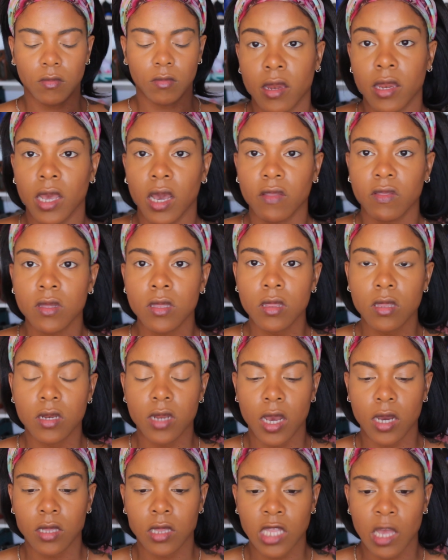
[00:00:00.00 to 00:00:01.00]
Now this
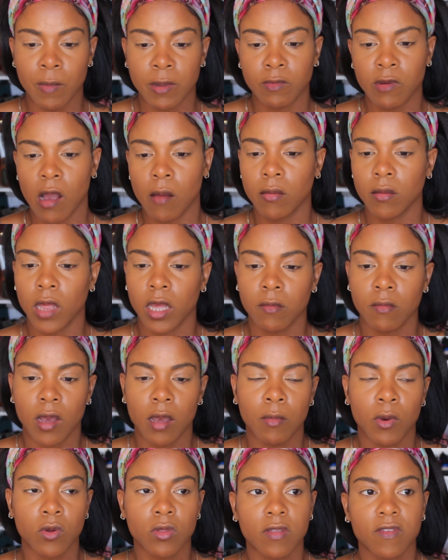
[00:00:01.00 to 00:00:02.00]
next step is probably like
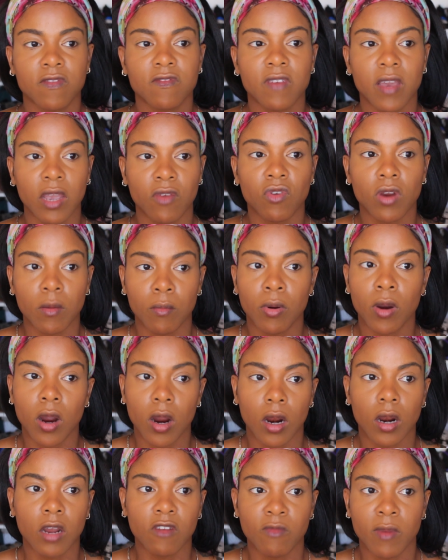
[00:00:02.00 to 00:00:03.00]
my most favorite
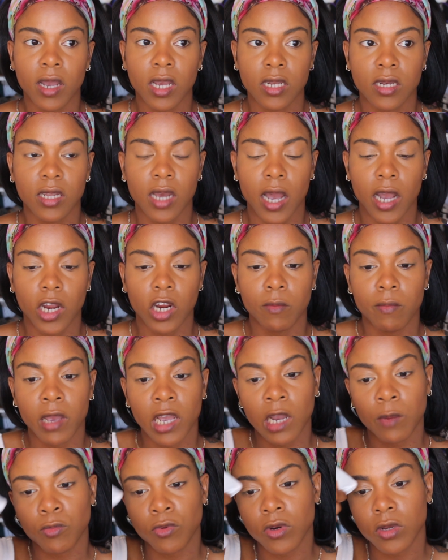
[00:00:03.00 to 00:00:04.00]
part of my entire
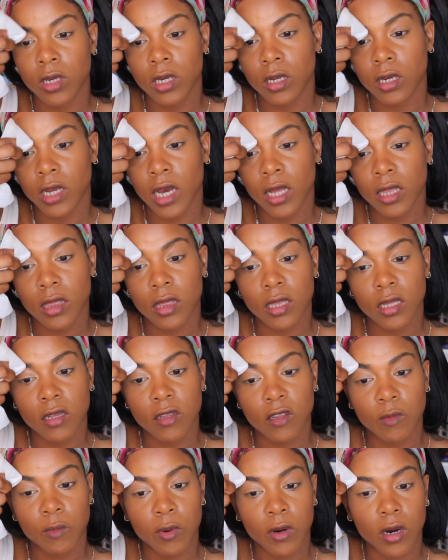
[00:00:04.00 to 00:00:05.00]
makeup routine. Not
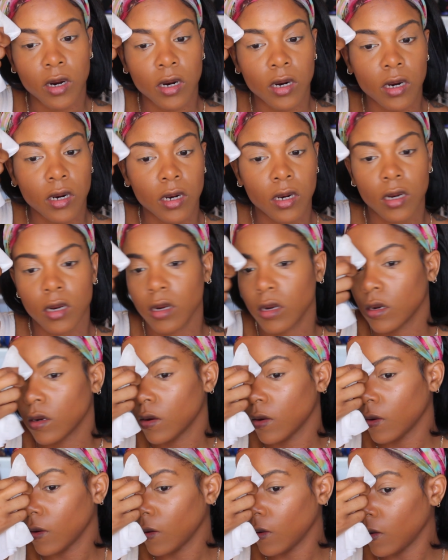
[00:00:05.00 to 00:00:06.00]
this part,
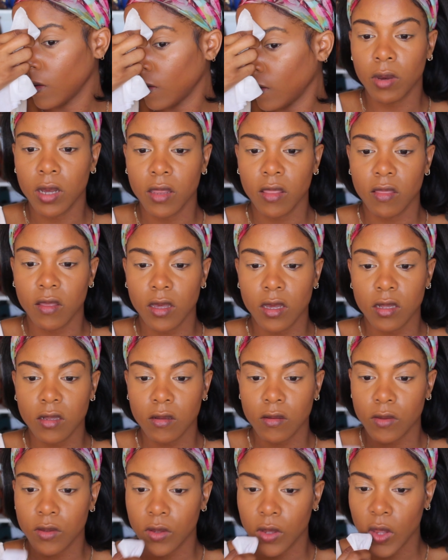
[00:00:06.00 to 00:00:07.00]
but
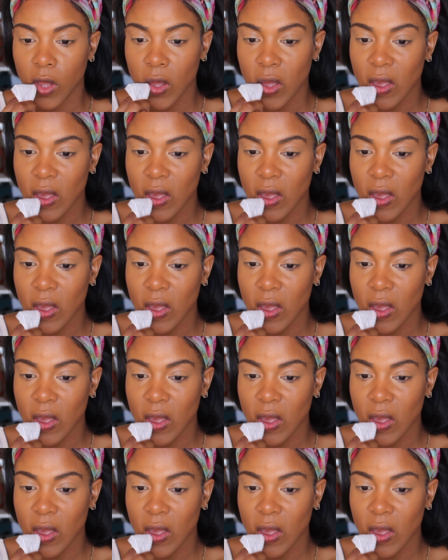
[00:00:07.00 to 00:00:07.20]
this.